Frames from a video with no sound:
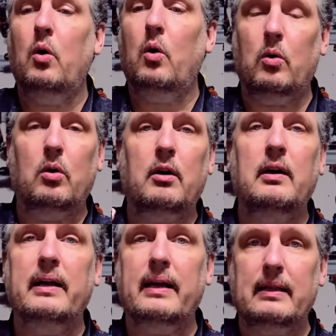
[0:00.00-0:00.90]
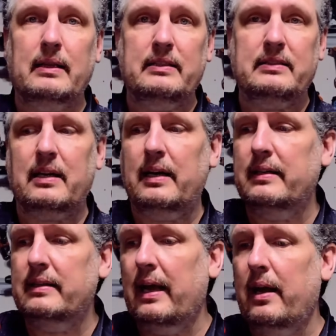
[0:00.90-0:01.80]
or at least
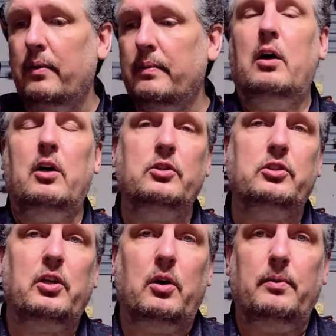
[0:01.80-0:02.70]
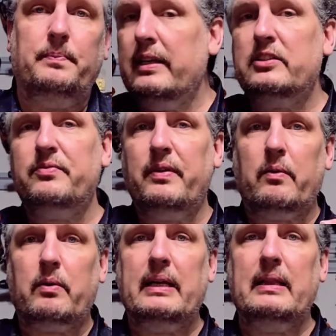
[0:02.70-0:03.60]
cut down. Also, it's
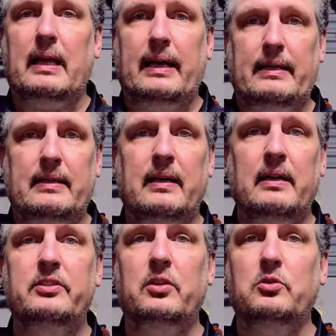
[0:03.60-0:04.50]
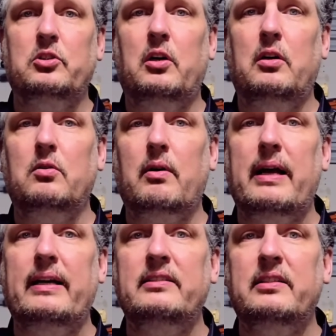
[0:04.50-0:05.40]
very light. So tall
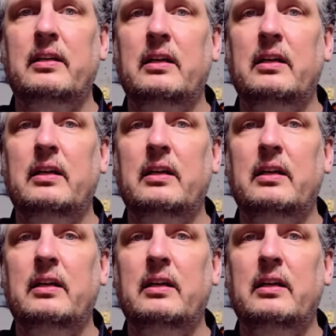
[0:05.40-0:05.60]
grass